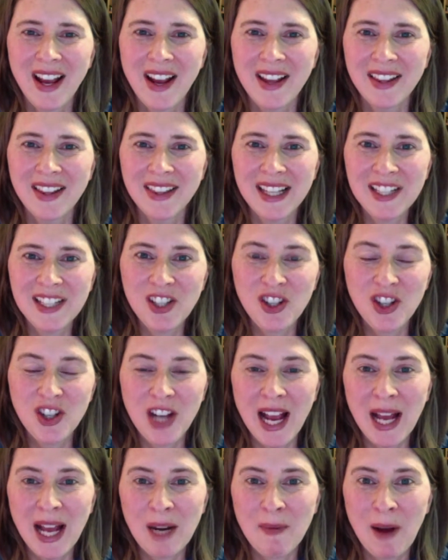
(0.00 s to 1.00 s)
Let's
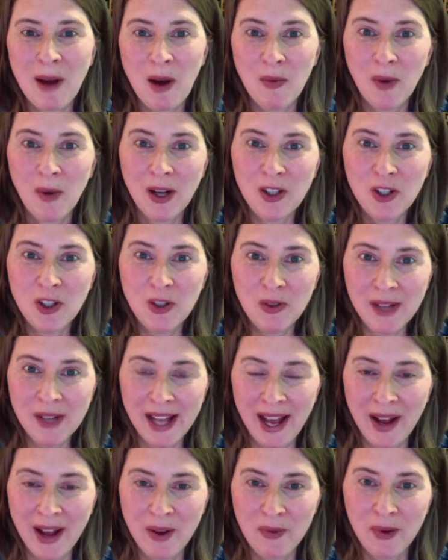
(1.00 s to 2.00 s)
chat about what you
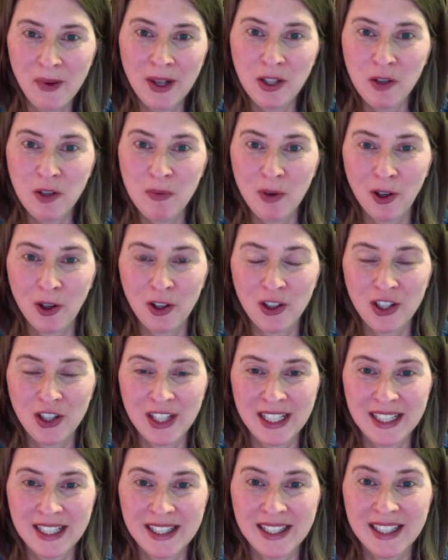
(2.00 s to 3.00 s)
get when you
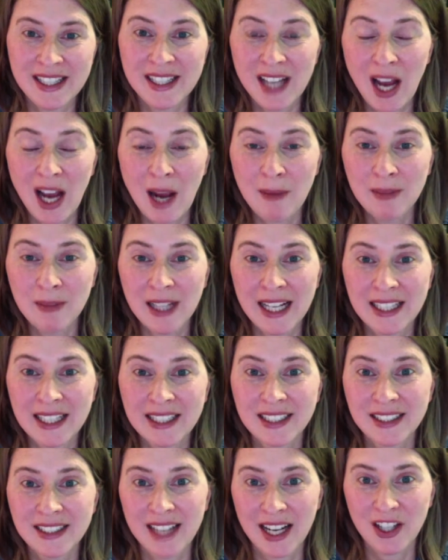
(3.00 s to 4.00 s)
purchase the Timeline
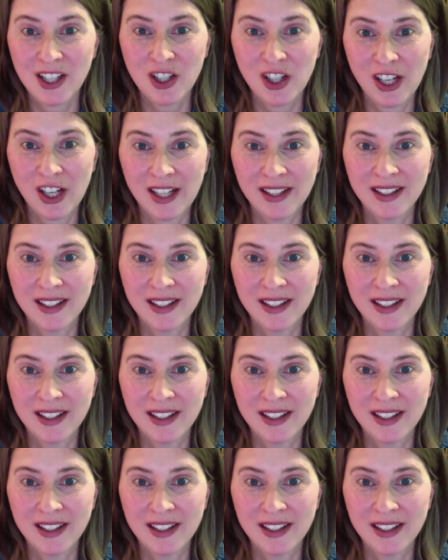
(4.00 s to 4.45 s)
Collection.